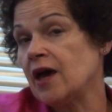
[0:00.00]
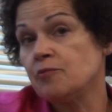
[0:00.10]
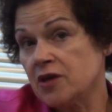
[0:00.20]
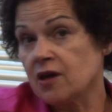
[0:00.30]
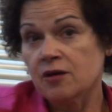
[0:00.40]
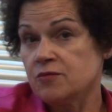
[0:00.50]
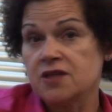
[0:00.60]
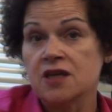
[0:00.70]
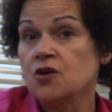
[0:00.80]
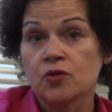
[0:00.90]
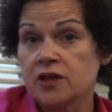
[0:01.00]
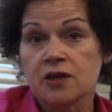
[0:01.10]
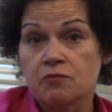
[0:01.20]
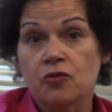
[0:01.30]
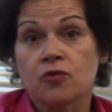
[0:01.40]
That becomes equally
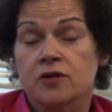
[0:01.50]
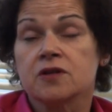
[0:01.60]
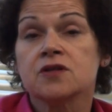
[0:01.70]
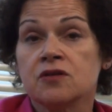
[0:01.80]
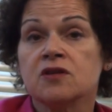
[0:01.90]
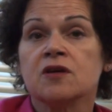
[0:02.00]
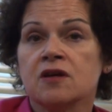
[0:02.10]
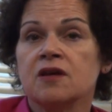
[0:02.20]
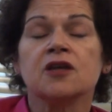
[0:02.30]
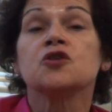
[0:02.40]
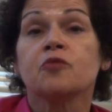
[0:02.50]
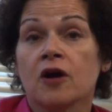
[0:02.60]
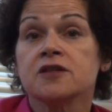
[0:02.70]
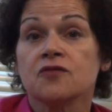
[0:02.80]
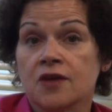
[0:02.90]
important to the
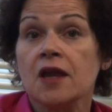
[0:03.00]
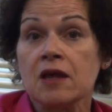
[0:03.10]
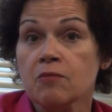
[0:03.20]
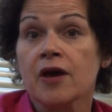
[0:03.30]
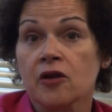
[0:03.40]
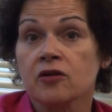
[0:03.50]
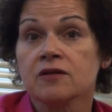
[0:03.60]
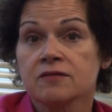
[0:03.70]
enterprise of getting better.